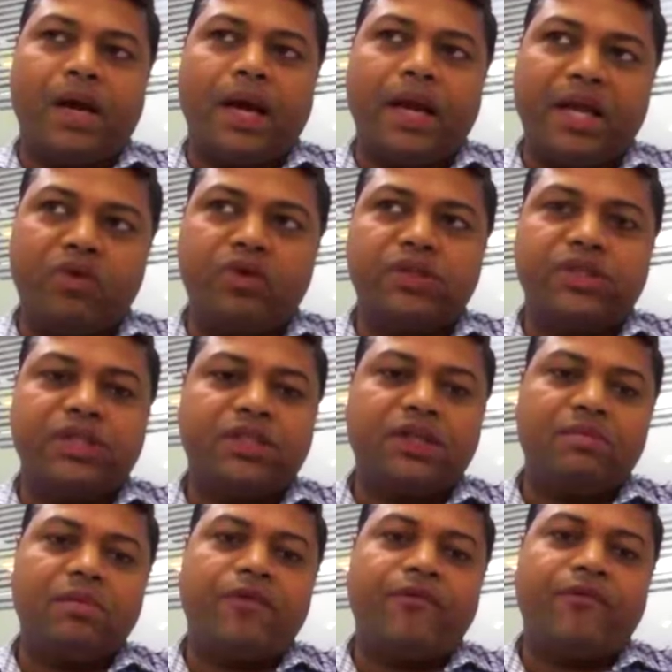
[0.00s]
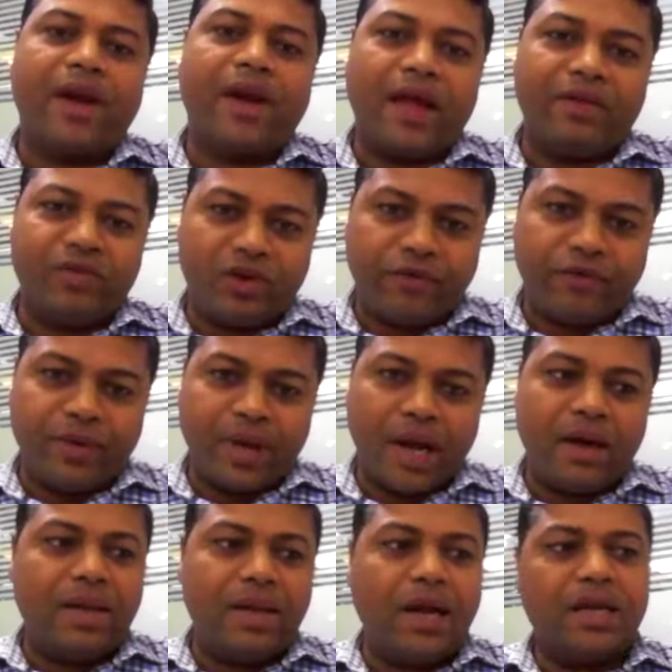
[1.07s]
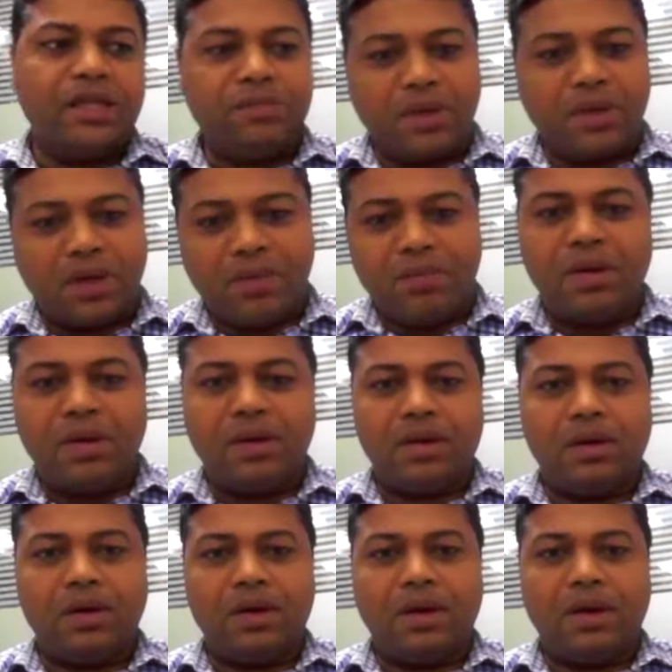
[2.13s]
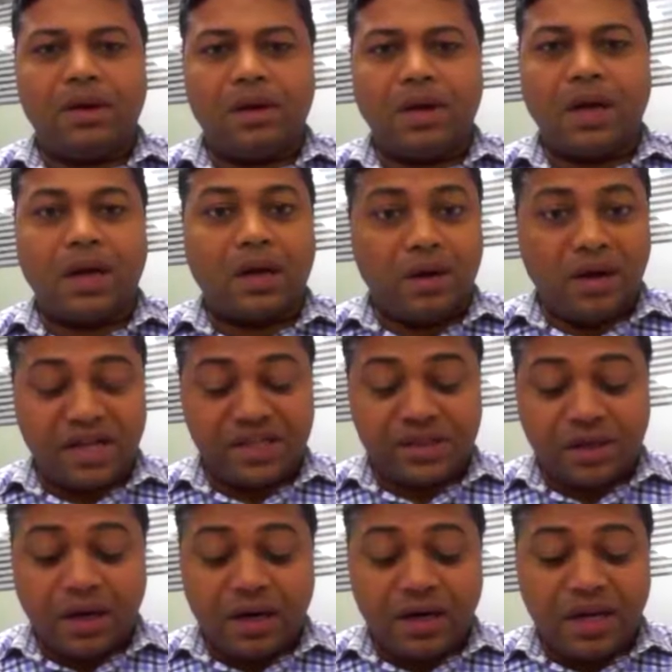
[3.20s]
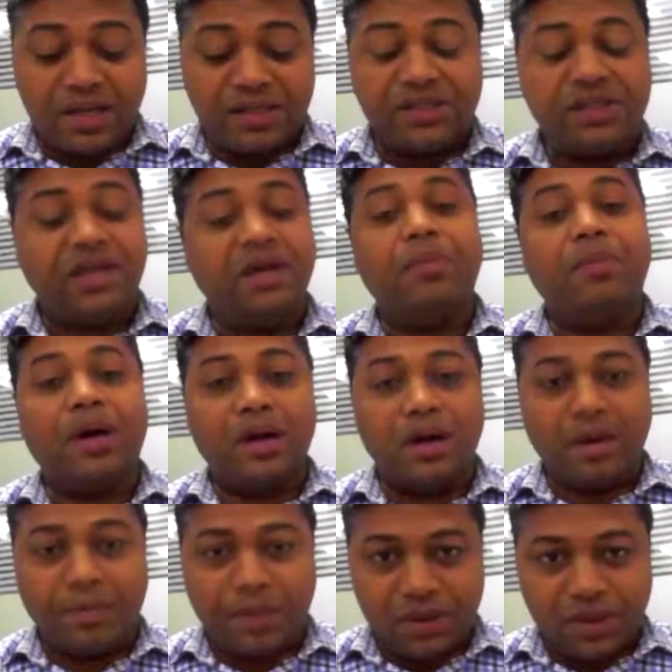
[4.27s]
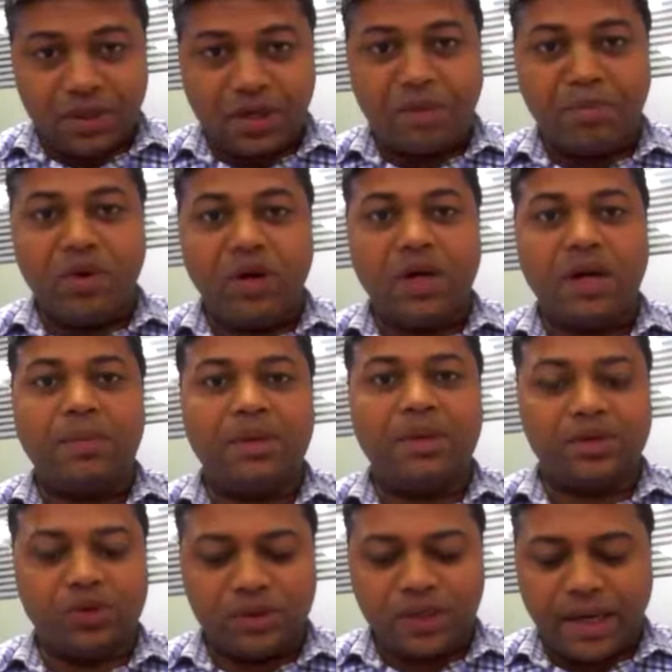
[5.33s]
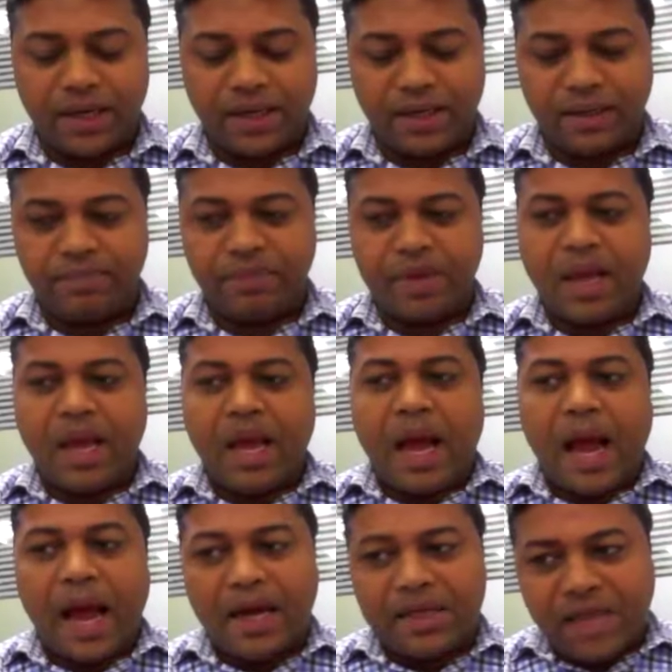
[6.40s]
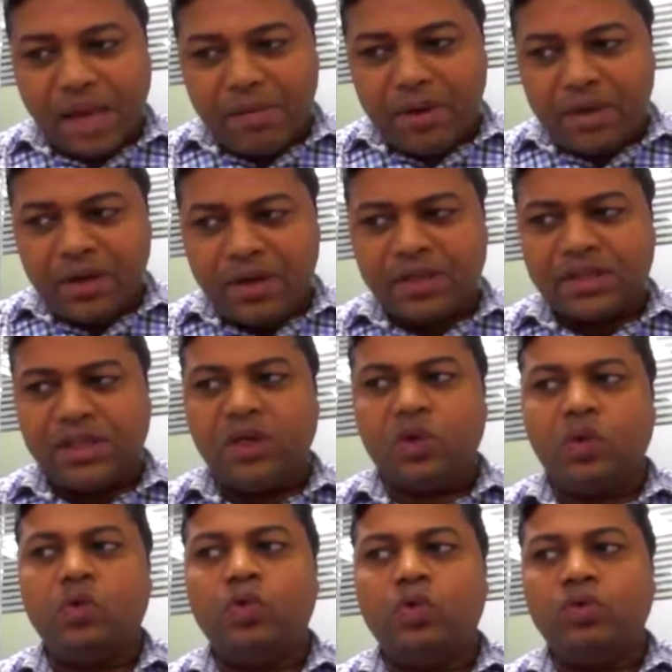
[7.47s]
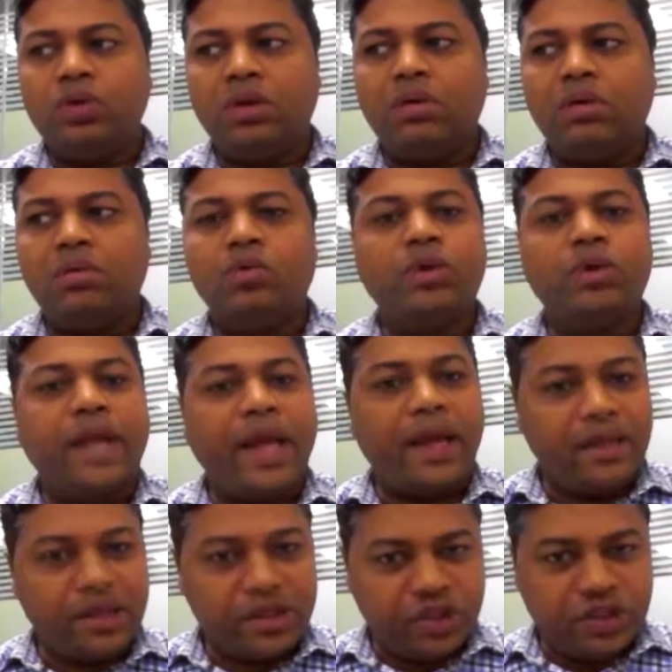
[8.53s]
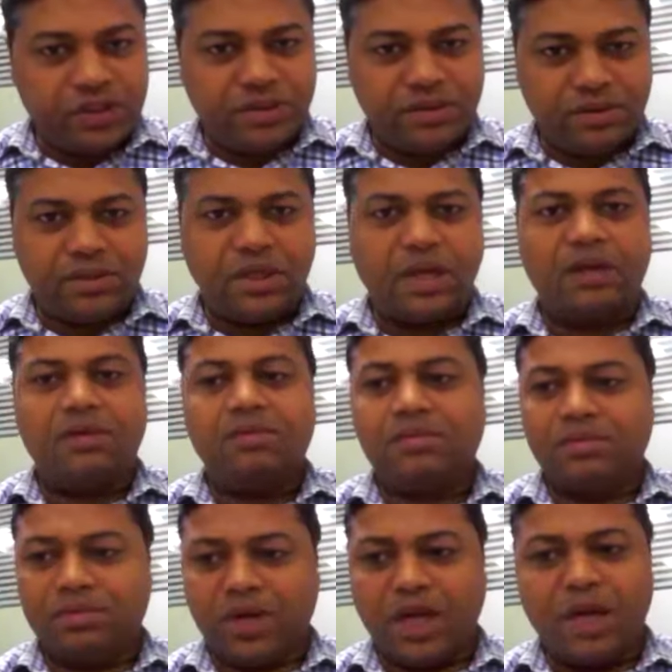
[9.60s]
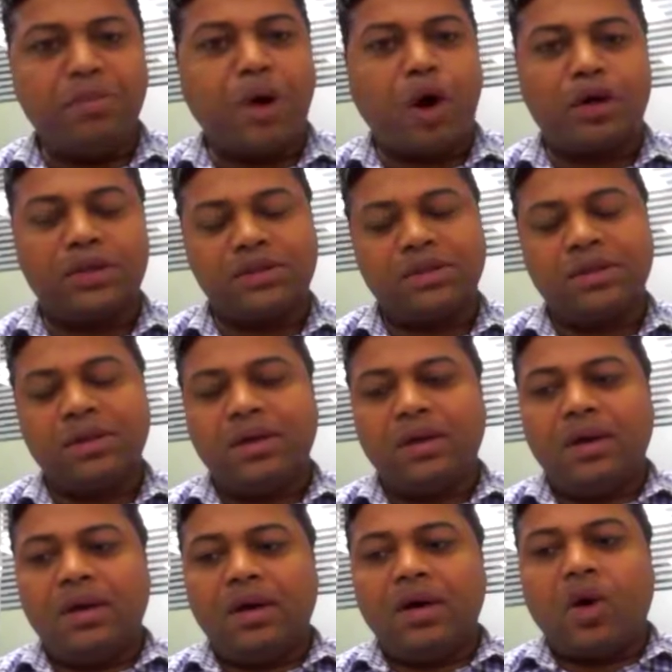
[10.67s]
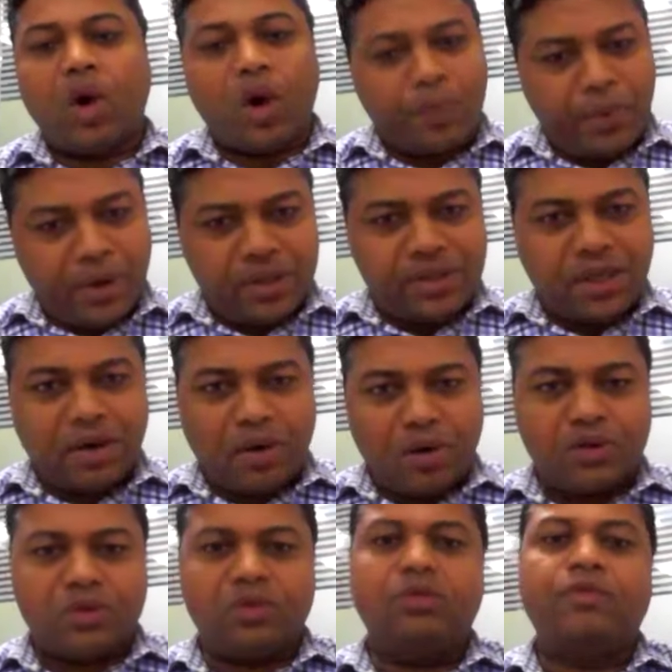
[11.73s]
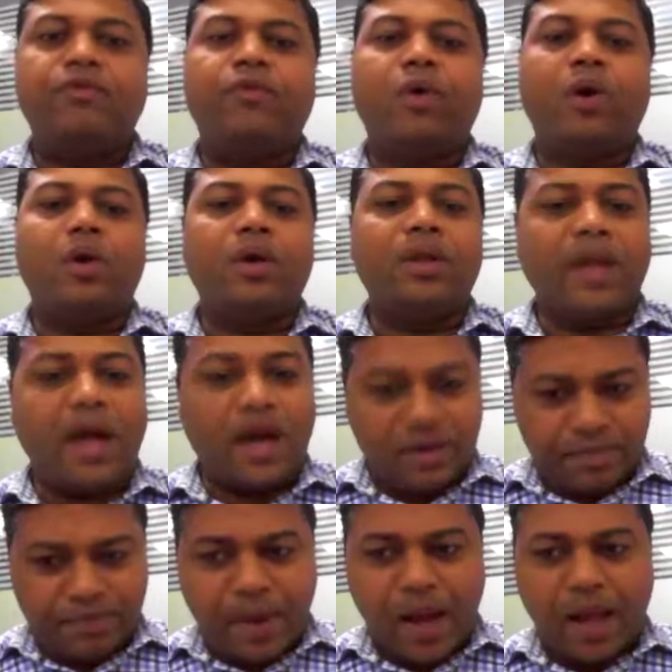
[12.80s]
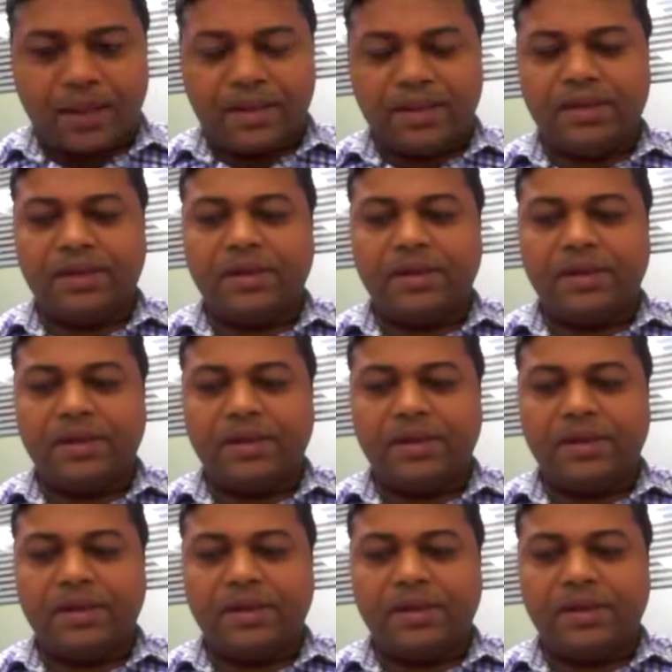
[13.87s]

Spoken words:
an ecosystem of philanthropy, and that is becoming a unnecessary burden upon the community, upon the society. And simultaneously, to take the tick box, corporates are also following that path.